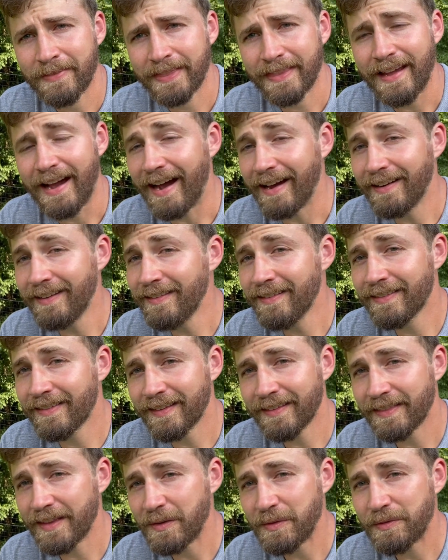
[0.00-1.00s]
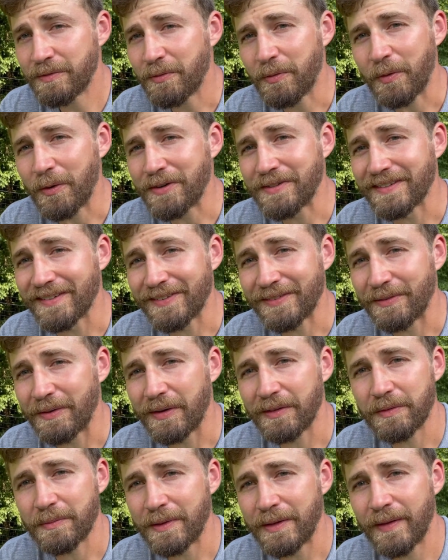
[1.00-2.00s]
I didn't think they would forage this
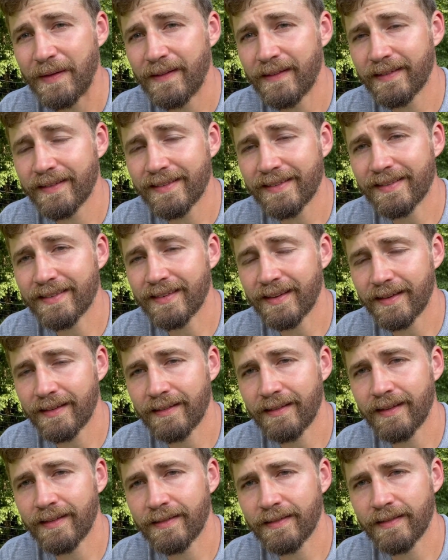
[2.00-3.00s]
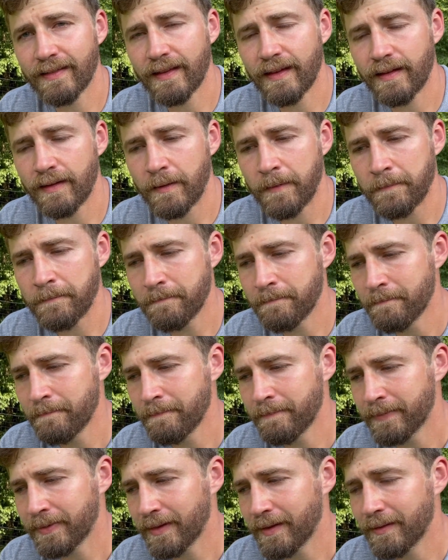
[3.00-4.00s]
well, to be honest, and
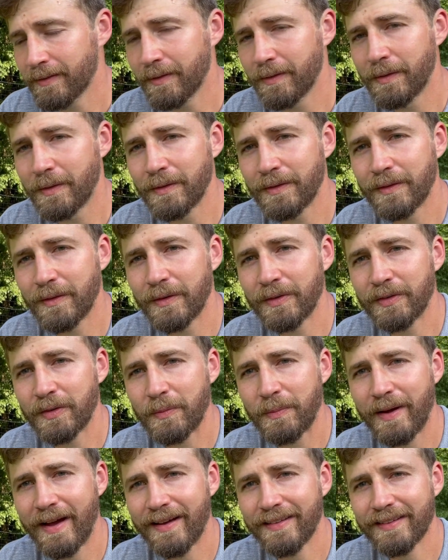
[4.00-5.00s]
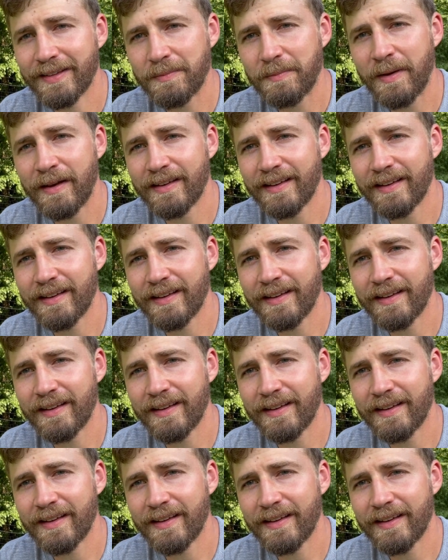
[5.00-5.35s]
so they're surpassing my